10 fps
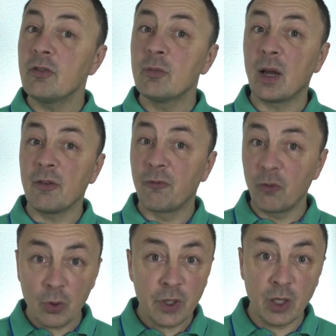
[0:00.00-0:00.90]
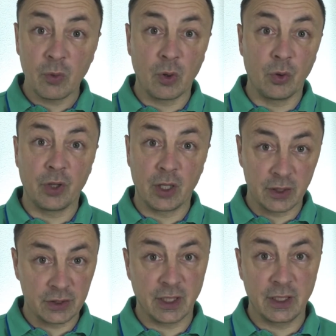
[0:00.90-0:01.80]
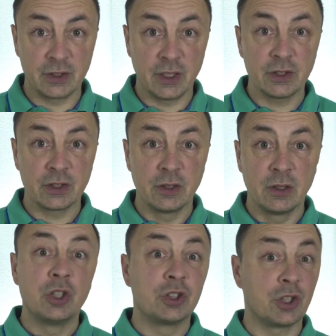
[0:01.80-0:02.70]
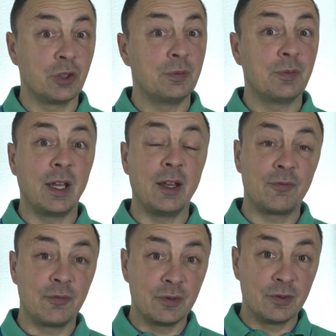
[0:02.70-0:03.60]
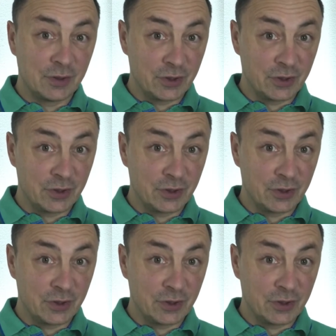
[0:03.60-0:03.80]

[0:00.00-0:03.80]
Even my four year old understands this. So if